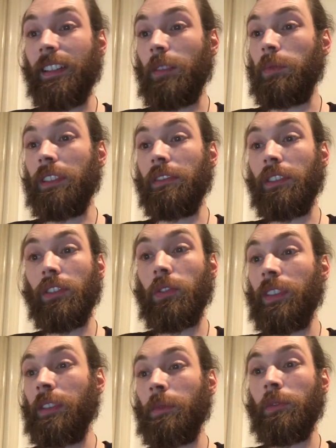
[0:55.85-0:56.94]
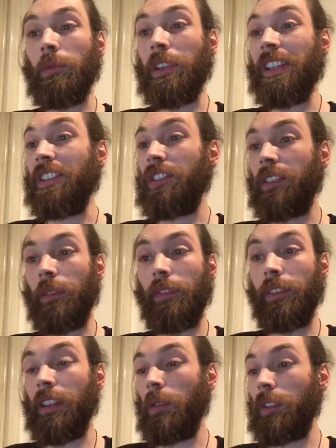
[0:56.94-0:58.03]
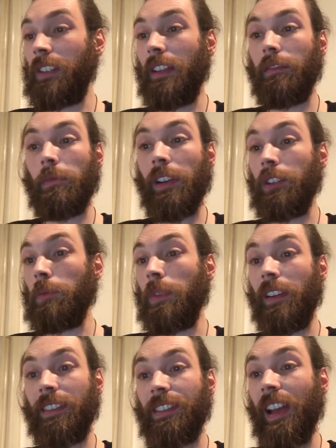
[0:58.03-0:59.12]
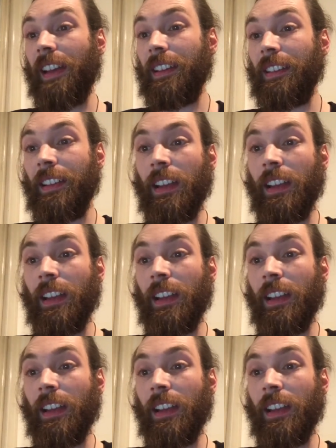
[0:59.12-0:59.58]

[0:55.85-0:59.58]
they breathe and scream and reach something that was left by you by the side.